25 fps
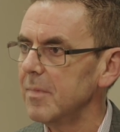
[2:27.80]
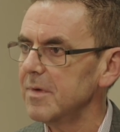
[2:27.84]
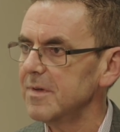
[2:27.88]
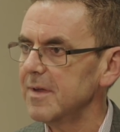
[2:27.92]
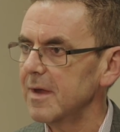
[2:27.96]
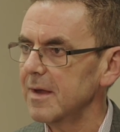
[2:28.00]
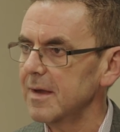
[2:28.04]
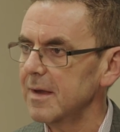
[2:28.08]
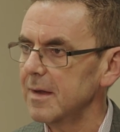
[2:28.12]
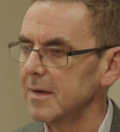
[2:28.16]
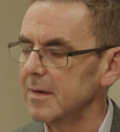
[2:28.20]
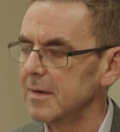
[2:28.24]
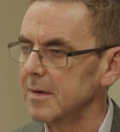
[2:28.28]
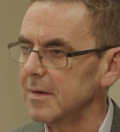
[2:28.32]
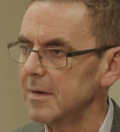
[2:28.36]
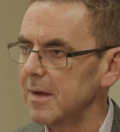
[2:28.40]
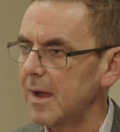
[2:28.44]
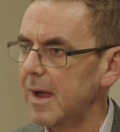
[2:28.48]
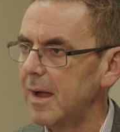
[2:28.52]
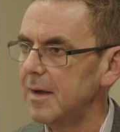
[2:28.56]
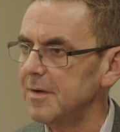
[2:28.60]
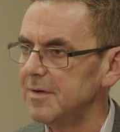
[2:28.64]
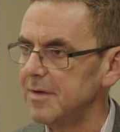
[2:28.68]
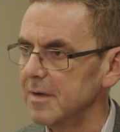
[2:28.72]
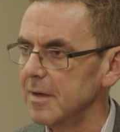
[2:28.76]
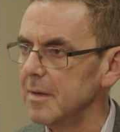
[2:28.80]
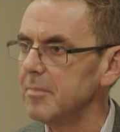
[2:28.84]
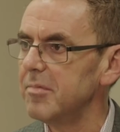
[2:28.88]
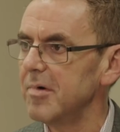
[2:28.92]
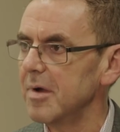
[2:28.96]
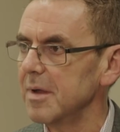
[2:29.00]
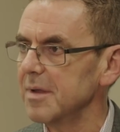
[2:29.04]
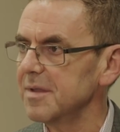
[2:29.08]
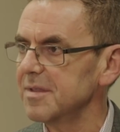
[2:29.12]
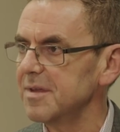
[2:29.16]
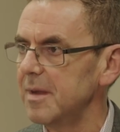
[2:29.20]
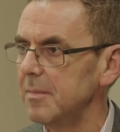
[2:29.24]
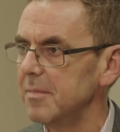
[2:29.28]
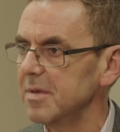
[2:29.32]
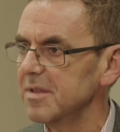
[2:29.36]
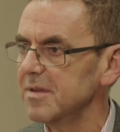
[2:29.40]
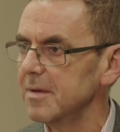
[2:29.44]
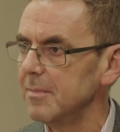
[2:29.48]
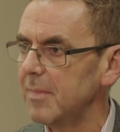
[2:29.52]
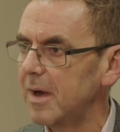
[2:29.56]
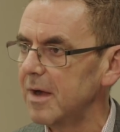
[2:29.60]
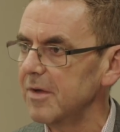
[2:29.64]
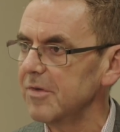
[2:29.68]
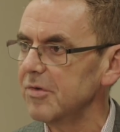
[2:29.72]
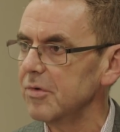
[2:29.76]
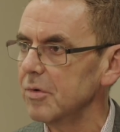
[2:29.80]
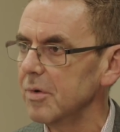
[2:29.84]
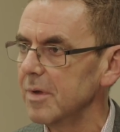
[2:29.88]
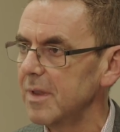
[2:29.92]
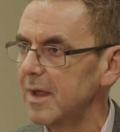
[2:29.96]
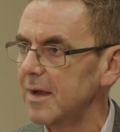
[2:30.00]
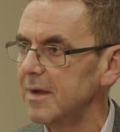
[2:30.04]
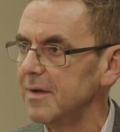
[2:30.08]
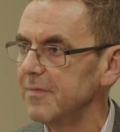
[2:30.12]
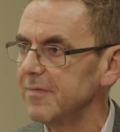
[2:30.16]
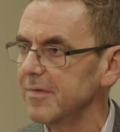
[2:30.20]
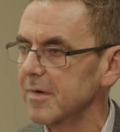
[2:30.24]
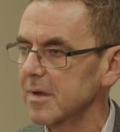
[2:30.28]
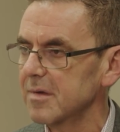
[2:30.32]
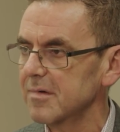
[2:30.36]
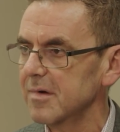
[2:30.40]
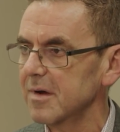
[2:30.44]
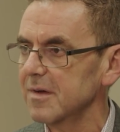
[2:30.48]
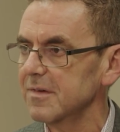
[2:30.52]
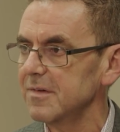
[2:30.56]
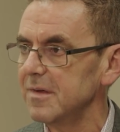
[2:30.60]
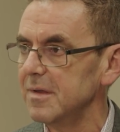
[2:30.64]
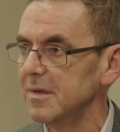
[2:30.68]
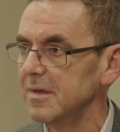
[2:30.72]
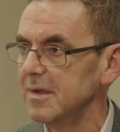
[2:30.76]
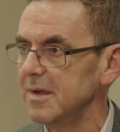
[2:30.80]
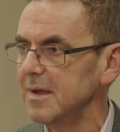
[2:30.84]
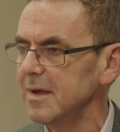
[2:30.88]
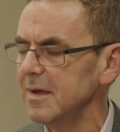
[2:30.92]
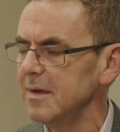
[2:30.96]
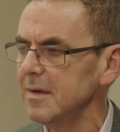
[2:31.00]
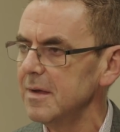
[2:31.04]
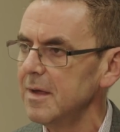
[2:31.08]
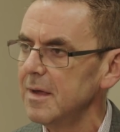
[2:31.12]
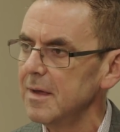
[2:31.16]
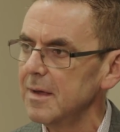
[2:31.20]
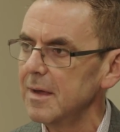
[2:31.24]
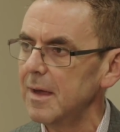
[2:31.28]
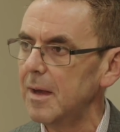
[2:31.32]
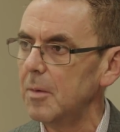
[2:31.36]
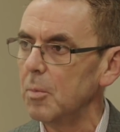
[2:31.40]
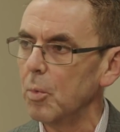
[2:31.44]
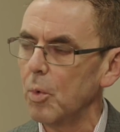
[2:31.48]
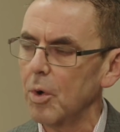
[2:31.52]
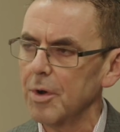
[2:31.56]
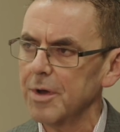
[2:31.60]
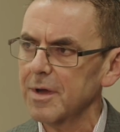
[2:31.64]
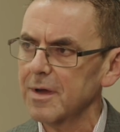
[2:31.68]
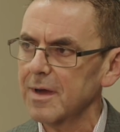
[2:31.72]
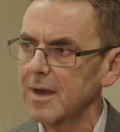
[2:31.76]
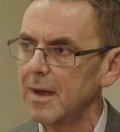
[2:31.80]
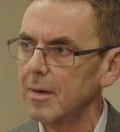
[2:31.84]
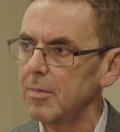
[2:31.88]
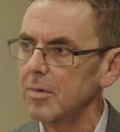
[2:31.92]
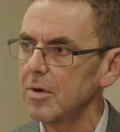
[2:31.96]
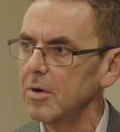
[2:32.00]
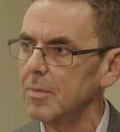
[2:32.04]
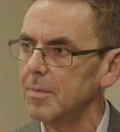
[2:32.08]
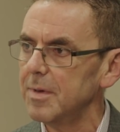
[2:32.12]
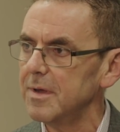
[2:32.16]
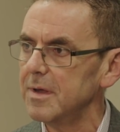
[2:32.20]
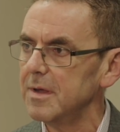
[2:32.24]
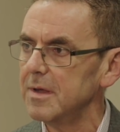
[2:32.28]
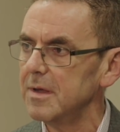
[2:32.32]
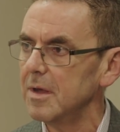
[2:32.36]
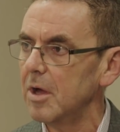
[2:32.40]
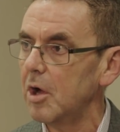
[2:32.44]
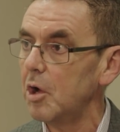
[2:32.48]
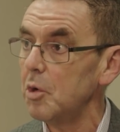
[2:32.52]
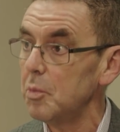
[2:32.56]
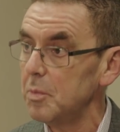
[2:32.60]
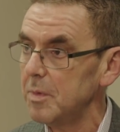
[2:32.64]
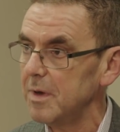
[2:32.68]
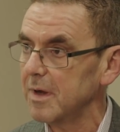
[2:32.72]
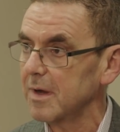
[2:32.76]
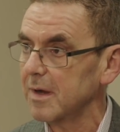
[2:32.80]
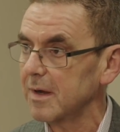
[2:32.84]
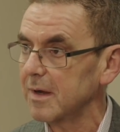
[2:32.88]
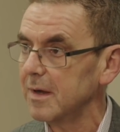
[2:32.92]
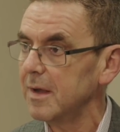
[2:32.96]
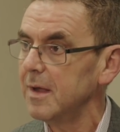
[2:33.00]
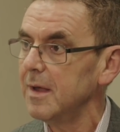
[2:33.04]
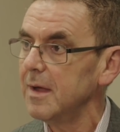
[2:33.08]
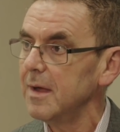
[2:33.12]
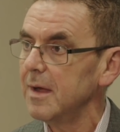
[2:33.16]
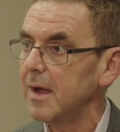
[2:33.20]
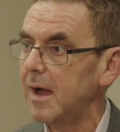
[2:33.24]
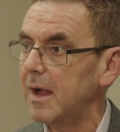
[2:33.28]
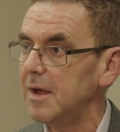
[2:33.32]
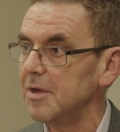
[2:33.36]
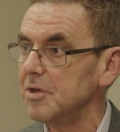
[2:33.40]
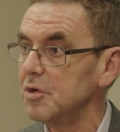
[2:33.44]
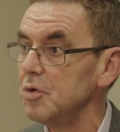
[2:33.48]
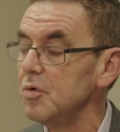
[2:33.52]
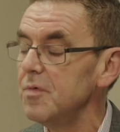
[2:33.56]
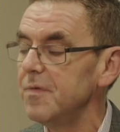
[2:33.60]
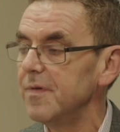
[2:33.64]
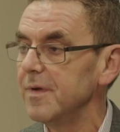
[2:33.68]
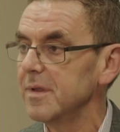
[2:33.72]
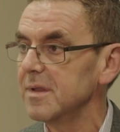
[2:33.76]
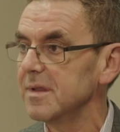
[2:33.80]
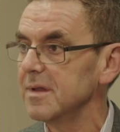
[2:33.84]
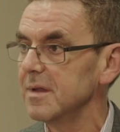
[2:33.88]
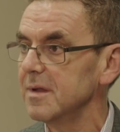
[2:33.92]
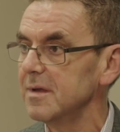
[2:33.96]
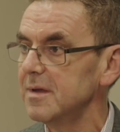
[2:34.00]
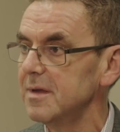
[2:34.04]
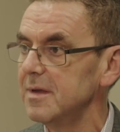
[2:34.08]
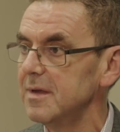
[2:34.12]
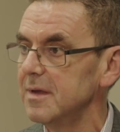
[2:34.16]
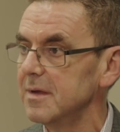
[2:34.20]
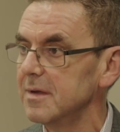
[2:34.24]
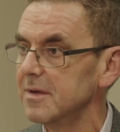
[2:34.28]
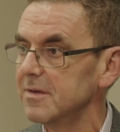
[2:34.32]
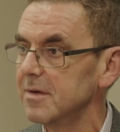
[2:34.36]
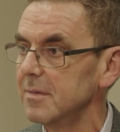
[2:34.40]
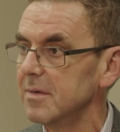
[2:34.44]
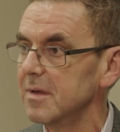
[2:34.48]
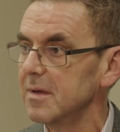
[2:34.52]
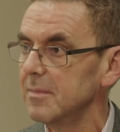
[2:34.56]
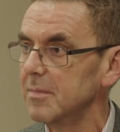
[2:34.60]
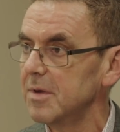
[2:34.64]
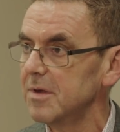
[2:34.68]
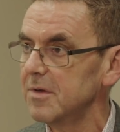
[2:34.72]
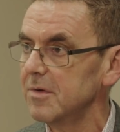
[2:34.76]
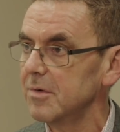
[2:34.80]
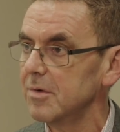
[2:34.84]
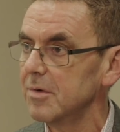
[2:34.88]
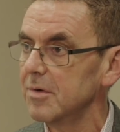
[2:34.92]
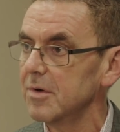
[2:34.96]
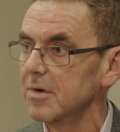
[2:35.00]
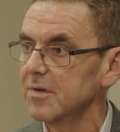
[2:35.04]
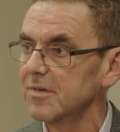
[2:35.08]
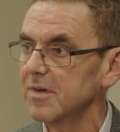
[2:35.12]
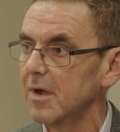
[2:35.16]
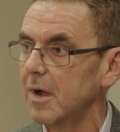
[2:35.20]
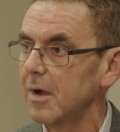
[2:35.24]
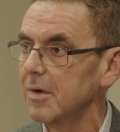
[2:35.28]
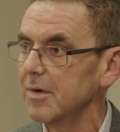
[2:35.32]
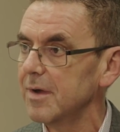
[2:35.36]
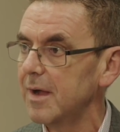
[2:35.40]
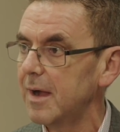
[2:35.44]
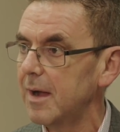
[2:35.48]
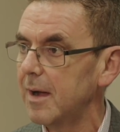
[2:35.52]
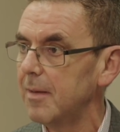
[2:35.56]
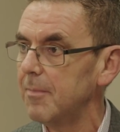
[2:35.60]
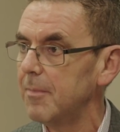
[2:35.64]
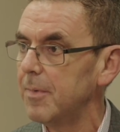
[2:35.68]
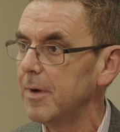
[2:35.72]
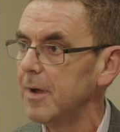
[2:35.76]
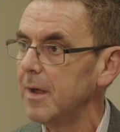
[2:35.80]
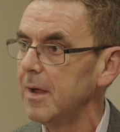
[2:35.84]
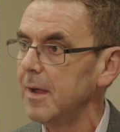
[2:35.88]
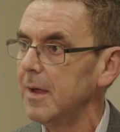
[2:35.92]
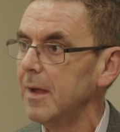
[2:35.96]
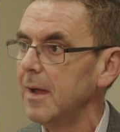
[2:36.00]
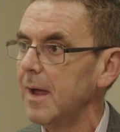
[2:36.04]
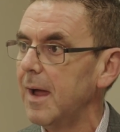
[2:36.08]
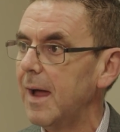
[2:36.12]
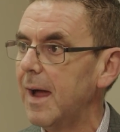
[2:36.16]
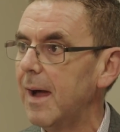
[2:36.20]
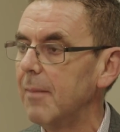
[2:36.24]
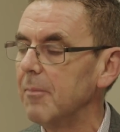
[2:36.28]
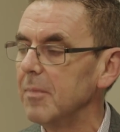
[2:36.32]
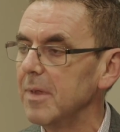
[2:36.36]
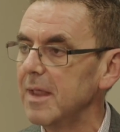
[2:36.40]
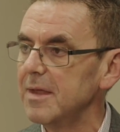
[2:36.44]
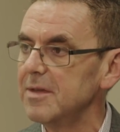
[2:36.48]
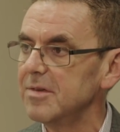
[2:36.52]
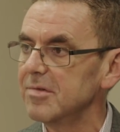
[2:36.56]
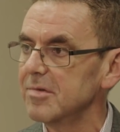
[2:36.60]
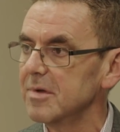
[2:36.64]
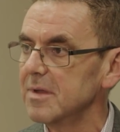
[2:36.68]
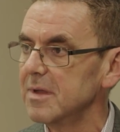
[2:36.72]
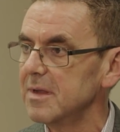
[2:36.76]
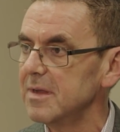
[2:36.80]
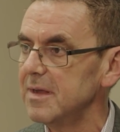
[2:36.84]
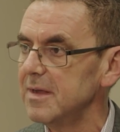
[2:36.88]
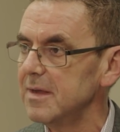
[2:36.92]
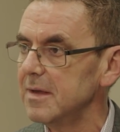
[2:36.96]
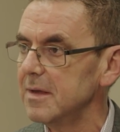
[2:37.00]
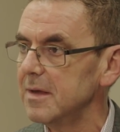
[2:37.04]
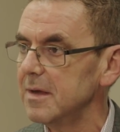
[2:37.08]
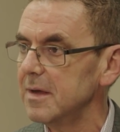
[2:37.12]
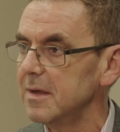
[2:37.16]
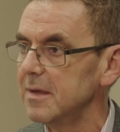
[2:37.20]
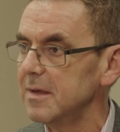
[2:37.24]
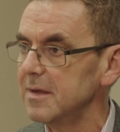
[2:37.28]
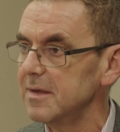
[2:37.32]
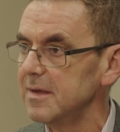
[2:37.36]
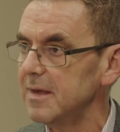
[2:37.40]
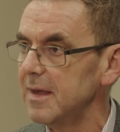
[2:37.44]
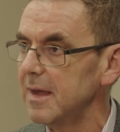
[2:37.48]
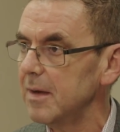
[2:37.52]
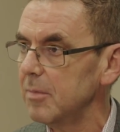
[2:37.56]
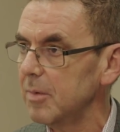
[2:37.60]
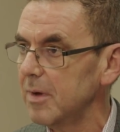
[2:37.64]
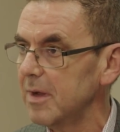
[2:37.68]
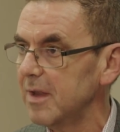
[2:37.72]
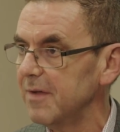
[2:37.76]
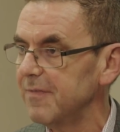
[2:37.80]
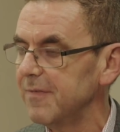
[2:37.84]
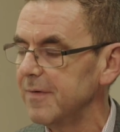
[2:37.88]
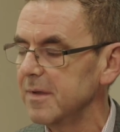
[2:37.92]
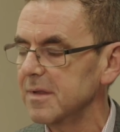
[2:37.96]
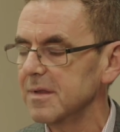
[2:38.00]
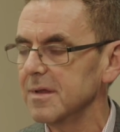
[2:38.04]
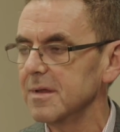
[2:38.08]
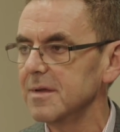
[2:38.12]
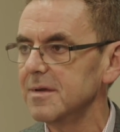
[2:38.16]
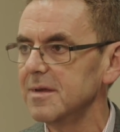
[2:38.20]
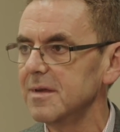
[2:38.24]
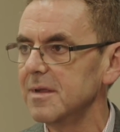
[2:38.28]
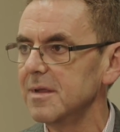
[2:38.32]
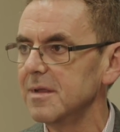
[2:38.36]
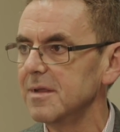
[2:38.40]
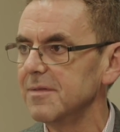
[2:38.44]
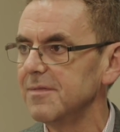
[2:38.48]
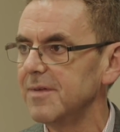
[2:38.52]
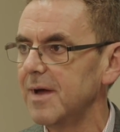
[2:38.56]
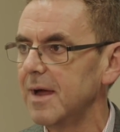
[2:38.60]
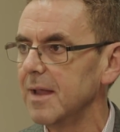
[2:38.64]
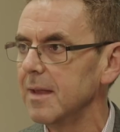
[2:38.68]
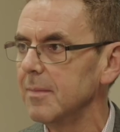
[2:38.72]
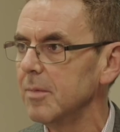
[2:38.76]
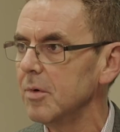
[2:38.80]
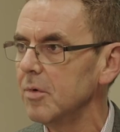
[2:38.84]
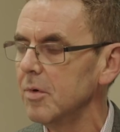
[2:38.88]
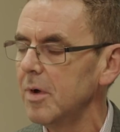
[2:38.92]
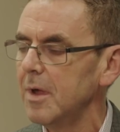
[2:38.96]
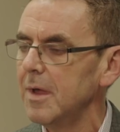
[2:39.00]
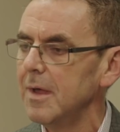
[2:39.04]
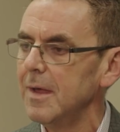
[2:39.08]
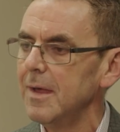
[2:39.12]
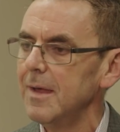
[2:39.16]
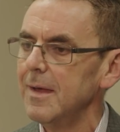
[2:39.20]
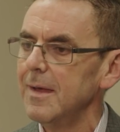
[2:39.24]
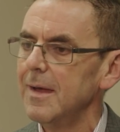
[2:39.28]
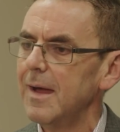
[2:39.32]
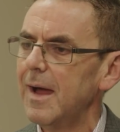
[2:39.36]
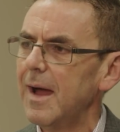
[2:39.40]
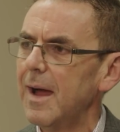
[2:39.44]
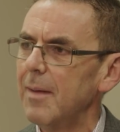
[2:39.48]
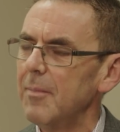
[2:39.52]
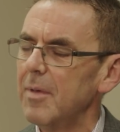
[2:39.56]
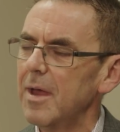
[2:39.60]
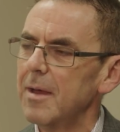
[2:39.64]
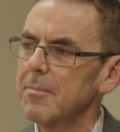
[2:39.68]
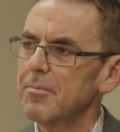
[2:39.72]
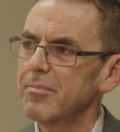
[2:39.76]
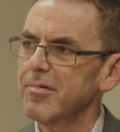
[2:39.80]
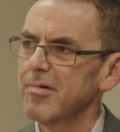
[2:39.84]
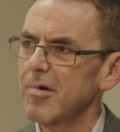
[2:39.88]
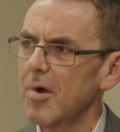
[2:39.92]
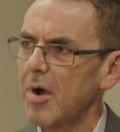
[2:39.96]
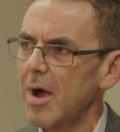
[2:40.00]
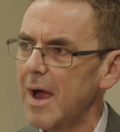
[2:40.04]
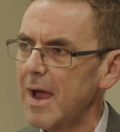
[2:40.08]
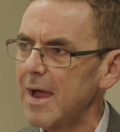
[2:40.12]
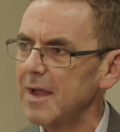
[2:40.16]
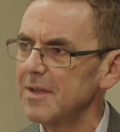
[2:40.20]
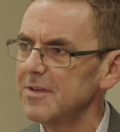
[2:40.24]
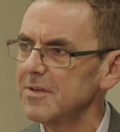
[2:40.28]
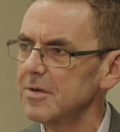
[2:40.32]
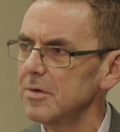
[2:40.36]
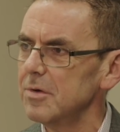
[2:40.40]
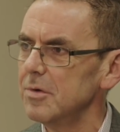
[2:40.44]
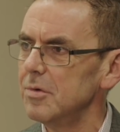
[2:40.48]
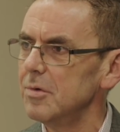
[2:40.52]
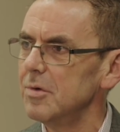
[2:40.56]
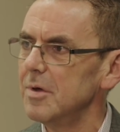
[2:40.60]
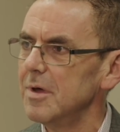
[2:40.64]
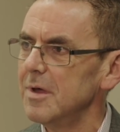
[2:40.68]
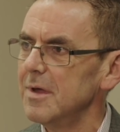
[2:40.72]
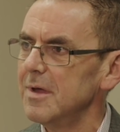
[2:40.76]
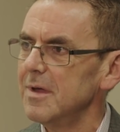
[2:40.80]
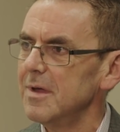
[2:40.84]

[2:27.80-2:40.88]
taken deliberate steps to make sure that infrastructure is there. In Wanaka, we'll be opening a new facility in terms of maternal and child hub later in the year when the facility is available. And prior to